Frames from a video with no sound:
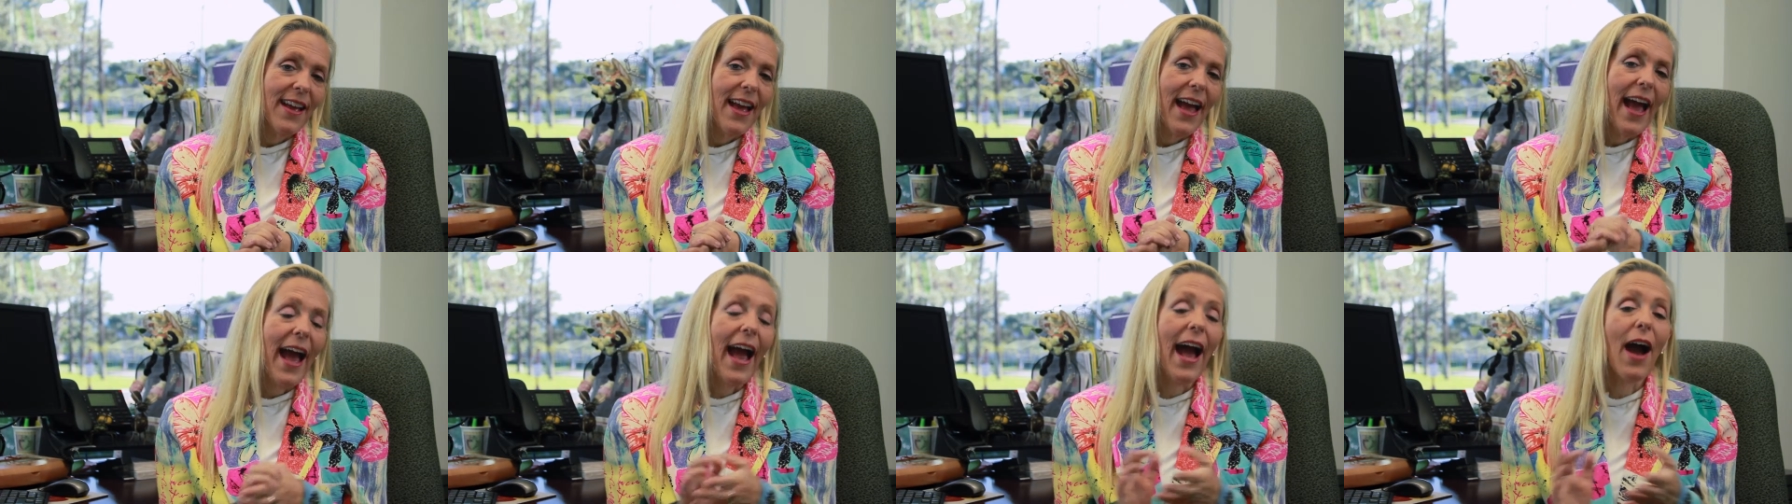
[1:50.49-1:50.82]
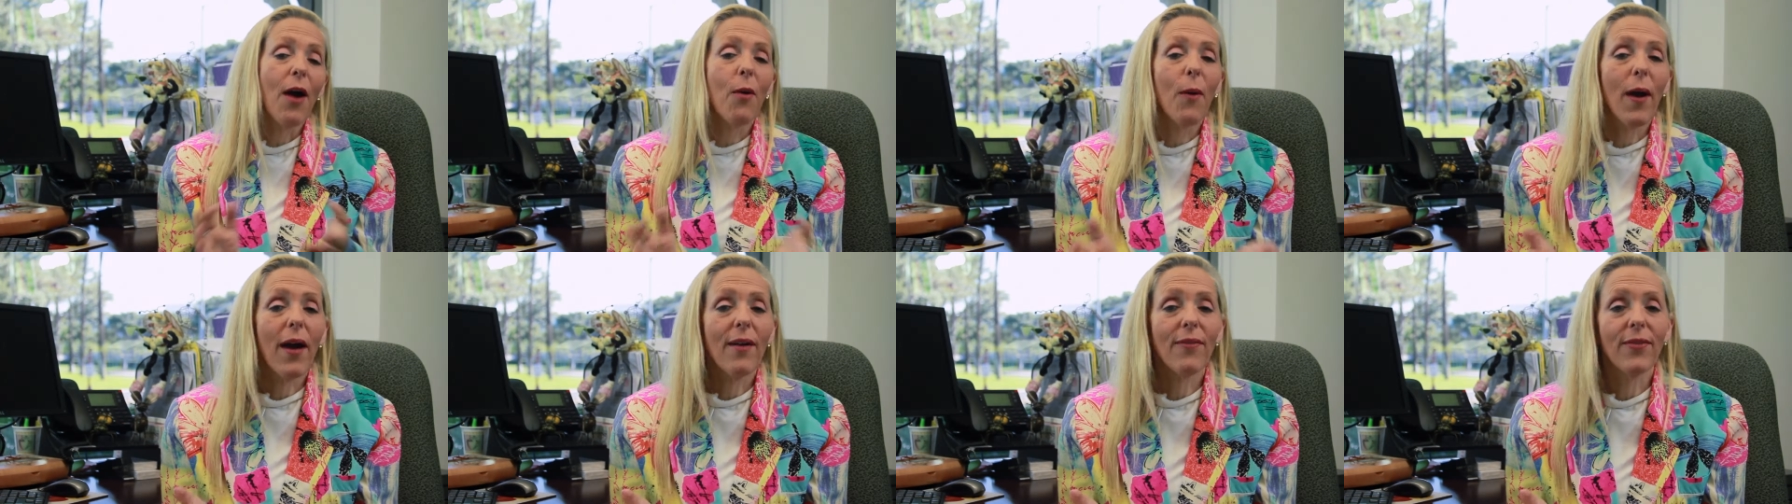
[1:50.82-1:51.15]

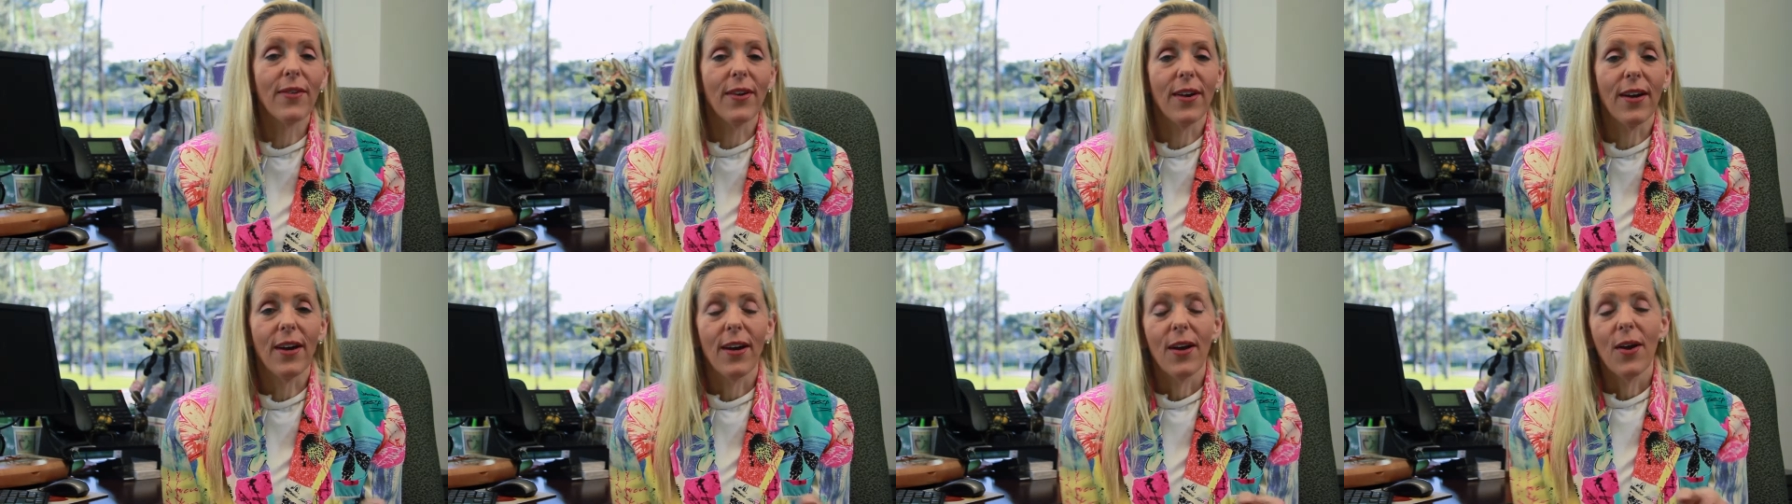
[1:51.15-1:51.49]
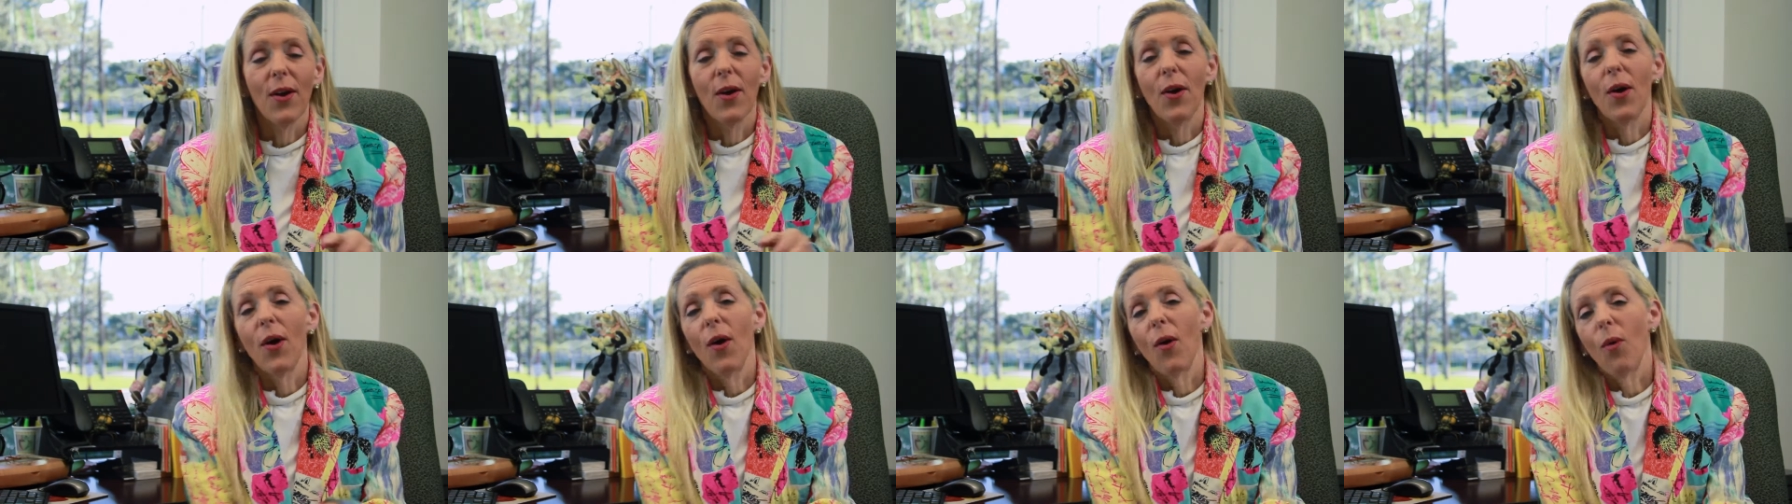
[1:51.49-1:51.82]
However,
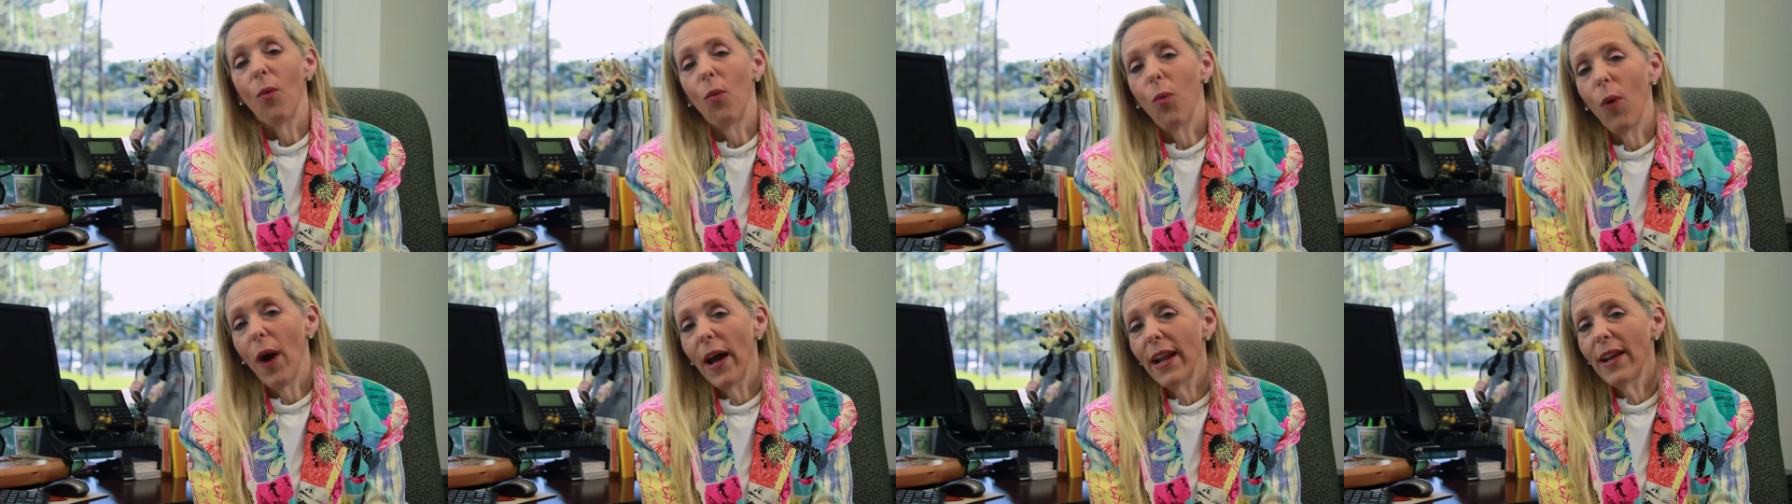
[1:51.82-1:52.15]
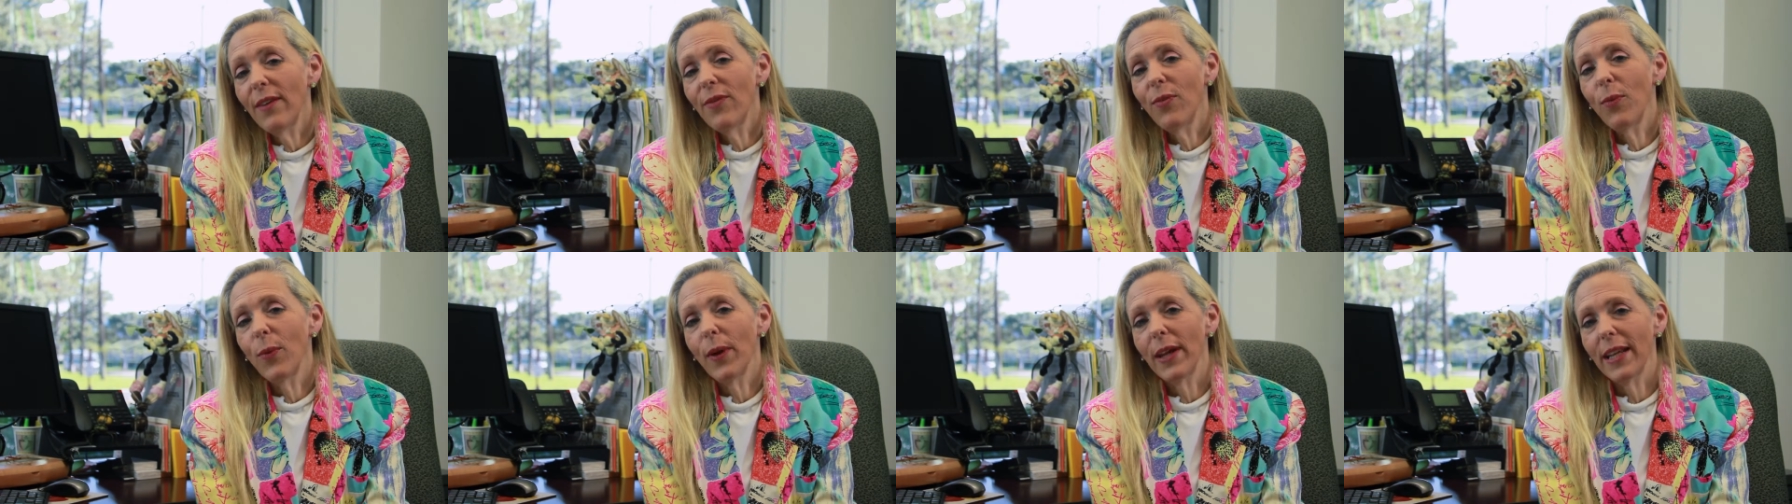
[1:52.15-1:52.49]
what
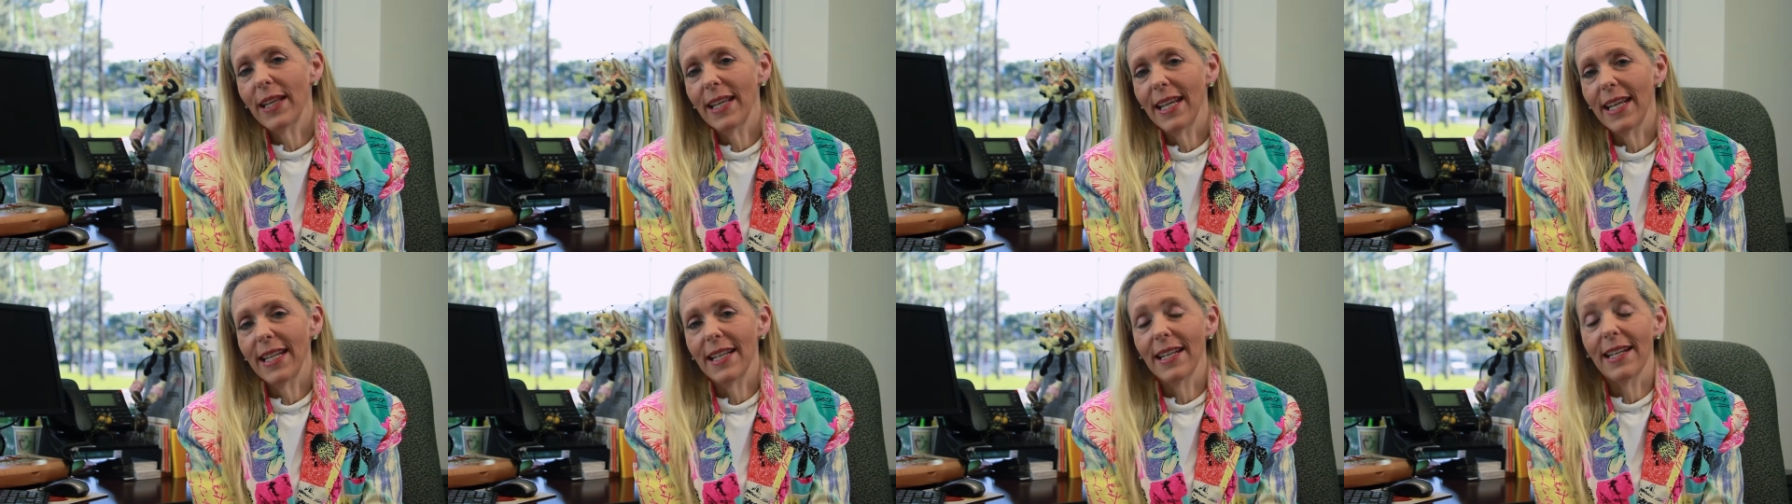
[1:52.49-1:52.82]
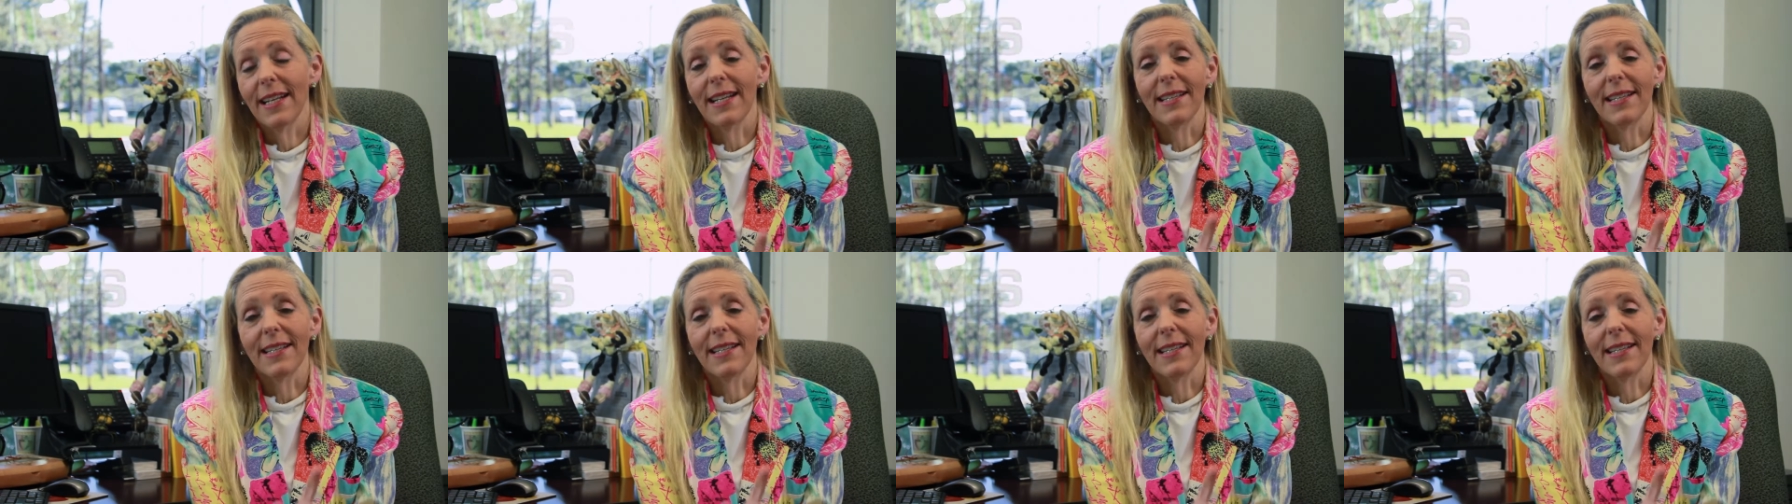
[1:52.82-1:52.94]
if we needed